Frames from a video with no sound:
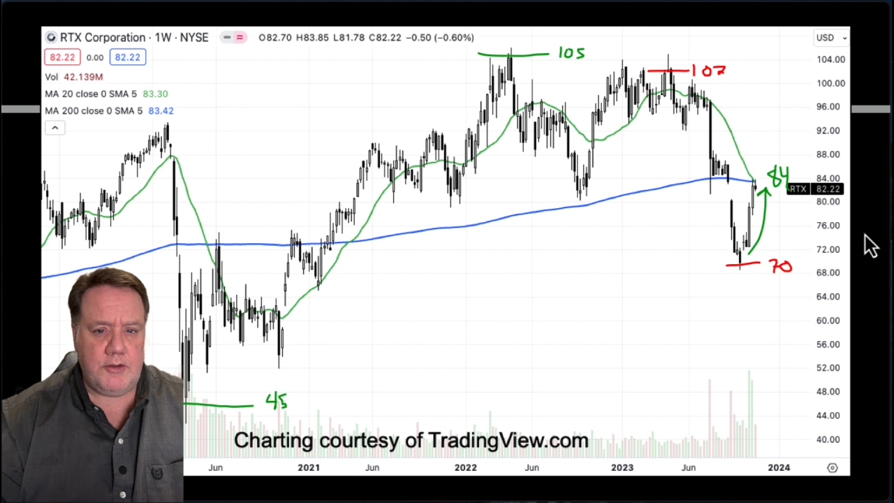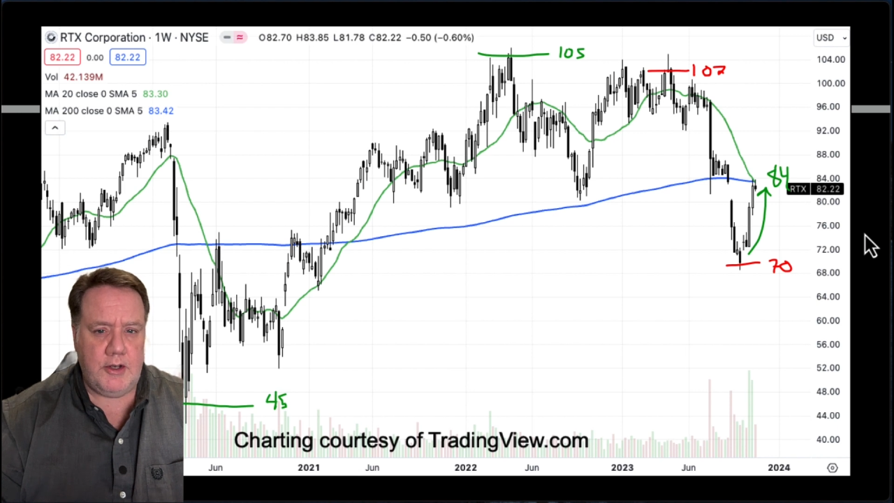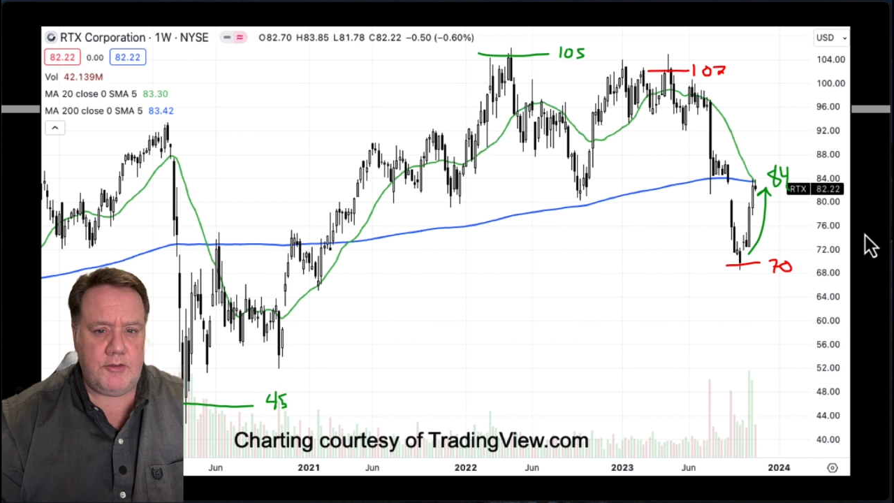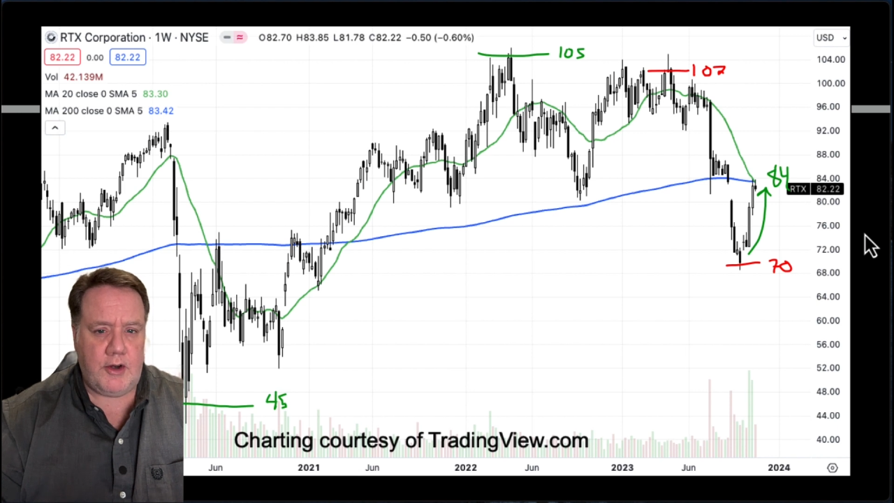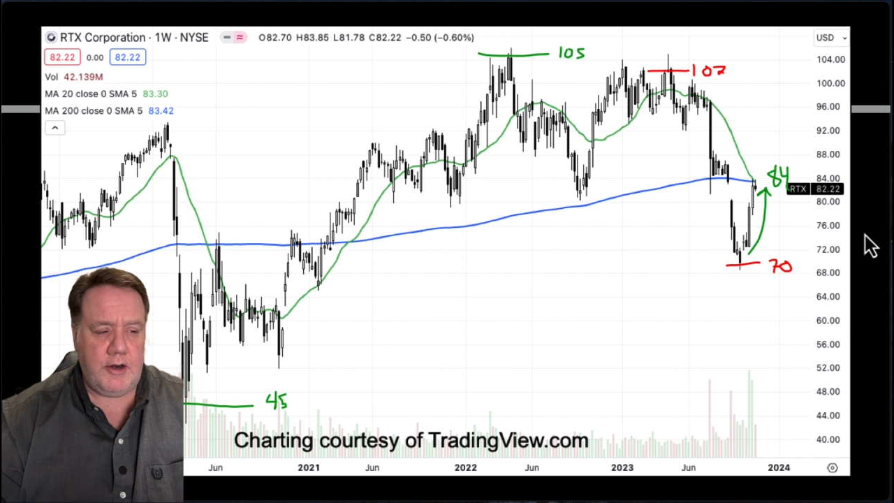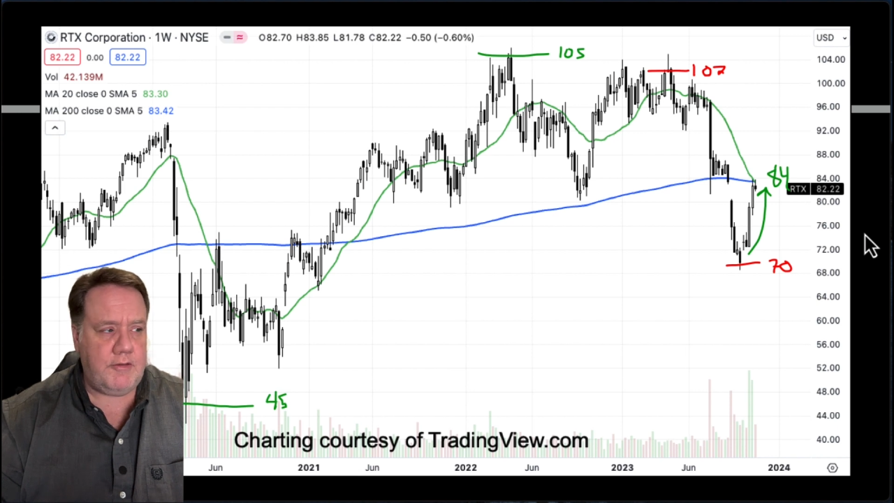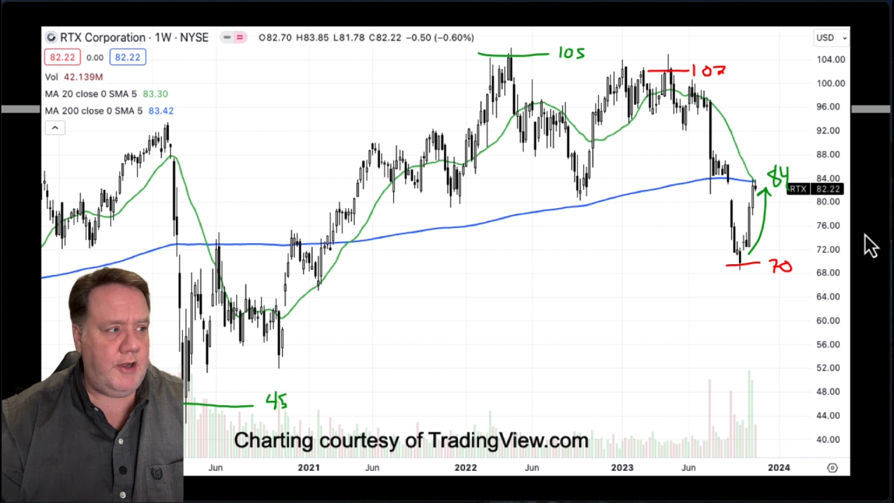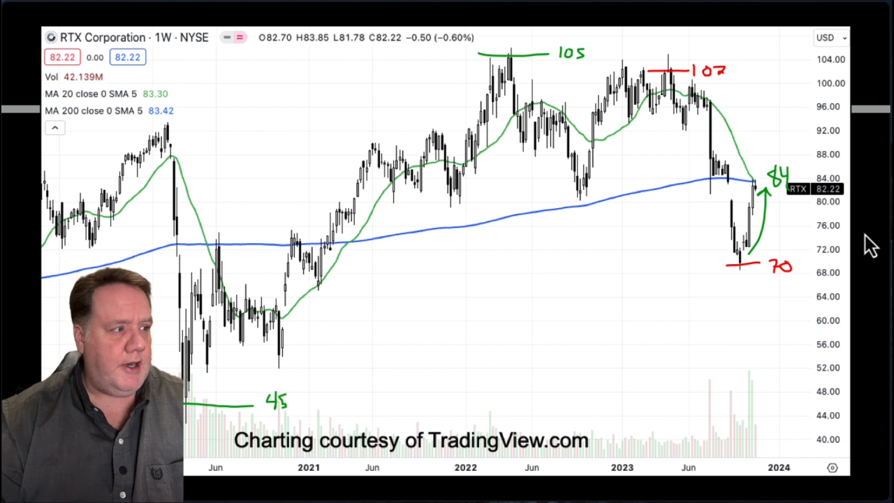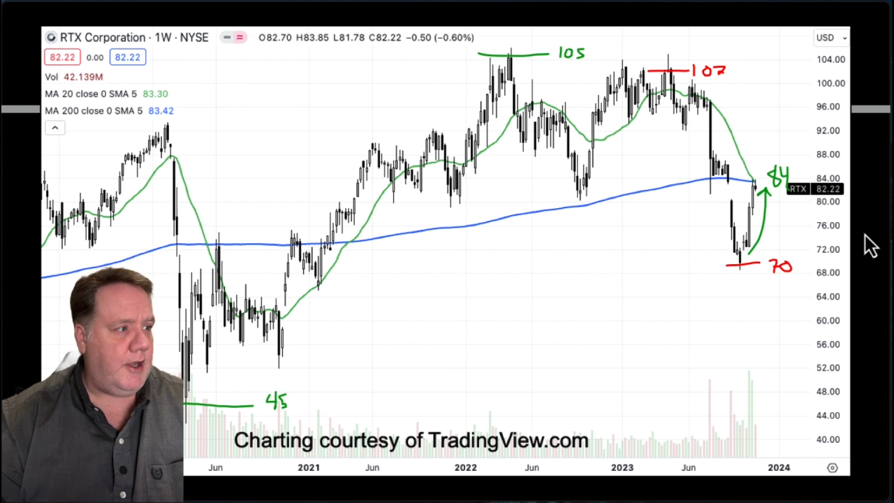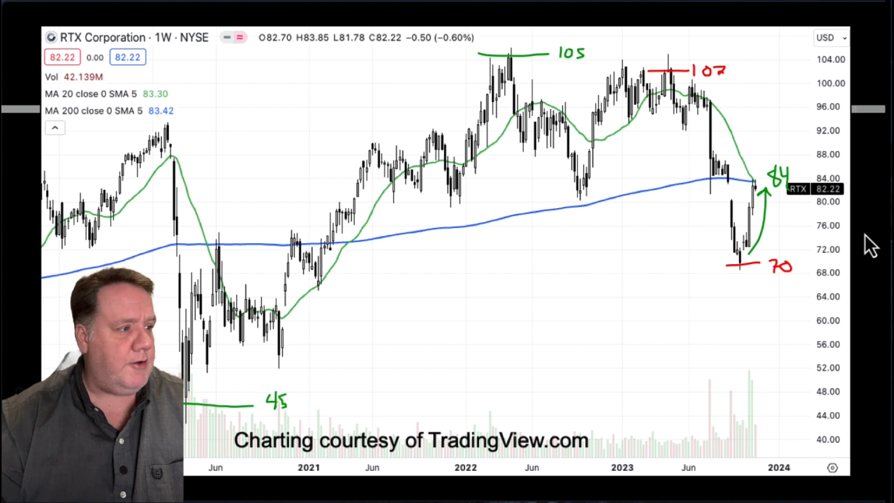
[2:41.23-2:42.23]
and let's try to
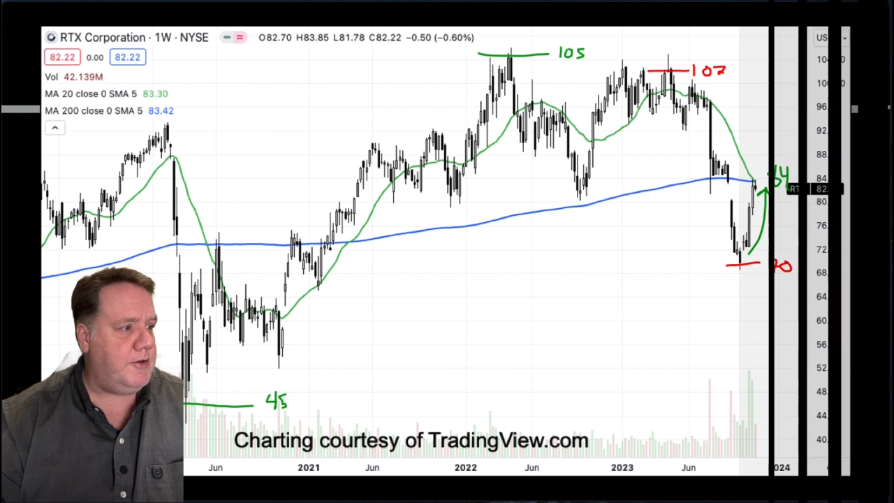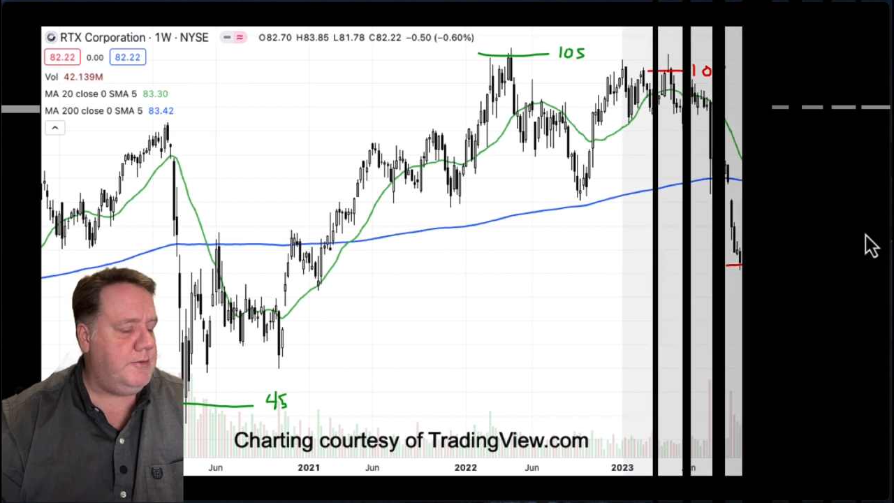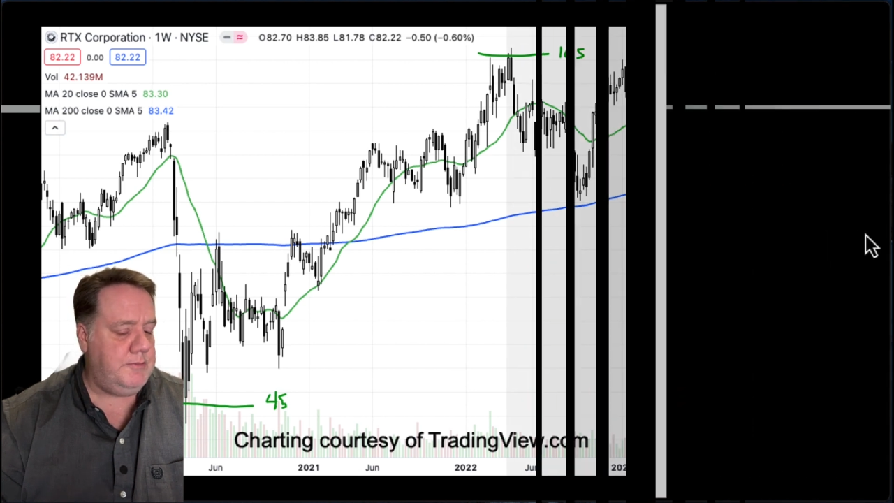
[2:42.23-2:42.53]
find out.